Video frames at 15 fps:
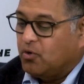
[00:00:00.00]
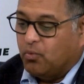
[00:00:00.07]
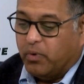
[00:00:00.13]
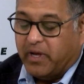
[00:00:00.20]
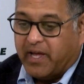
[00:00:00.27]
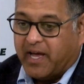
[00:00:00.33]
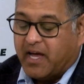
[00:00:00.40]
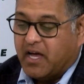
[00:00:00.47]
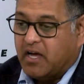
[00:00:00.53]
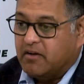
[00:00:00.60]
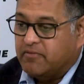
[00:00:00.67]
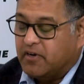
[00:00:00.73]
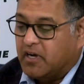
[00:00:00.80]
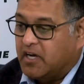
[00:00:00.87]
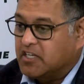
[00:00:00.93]
We
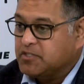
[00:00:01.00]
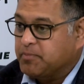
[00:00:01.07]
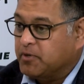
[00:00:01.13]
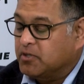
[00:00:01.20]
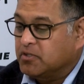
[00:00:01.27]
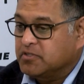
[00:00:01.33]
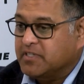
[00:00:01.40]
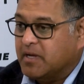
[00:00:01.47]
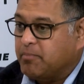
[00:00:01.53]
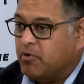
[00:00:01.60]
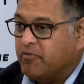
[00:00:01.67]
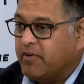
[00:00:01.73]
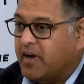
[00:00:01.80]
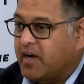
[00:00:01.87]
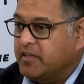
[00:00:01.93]
have hospitals that
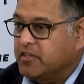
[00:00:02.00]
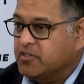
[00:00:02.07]
provide